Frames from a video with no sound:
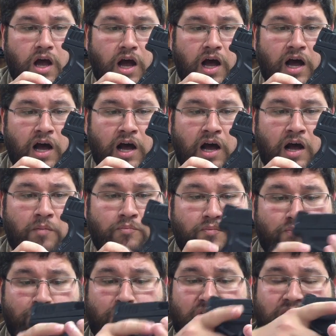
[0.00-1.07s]

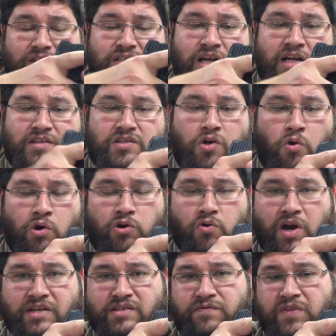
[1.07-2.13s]
But it's not so
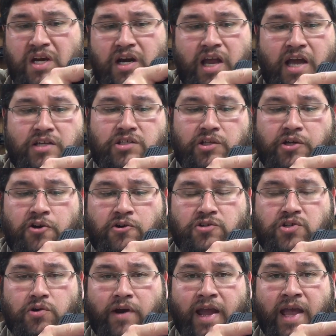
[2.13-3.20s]
aggressive that it actually
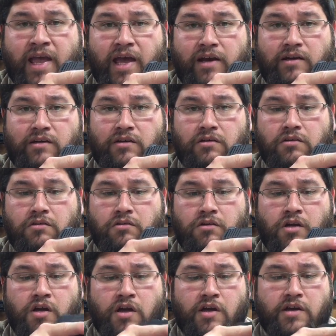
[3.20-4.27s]
hurts your hand.
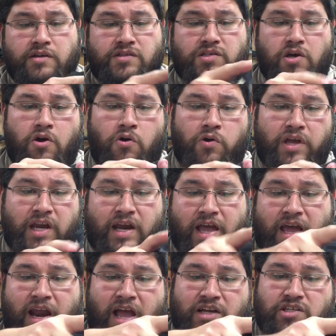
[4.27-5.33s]
So it
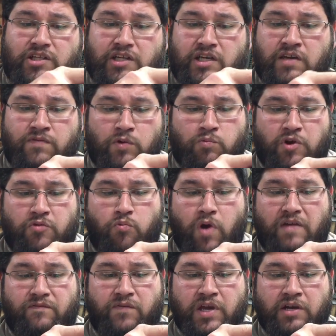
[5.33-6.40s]
actually, even with
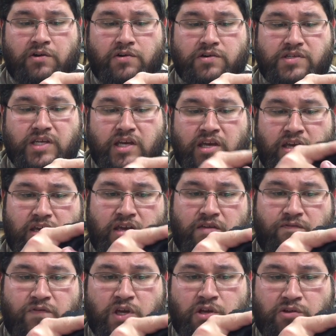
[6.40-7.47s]
wet fingers,
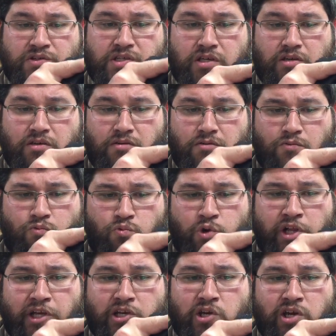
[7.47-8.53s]
it feels
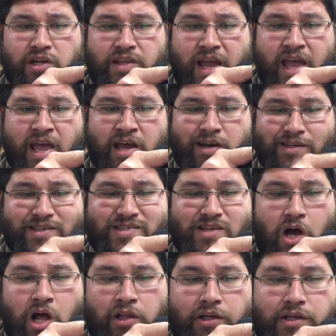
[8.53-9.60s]
really good in the hand and
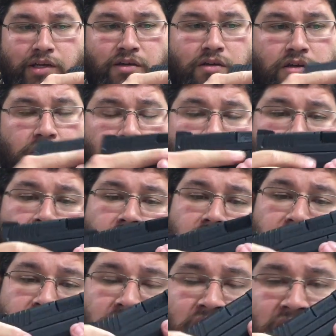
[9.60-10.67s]
solid. The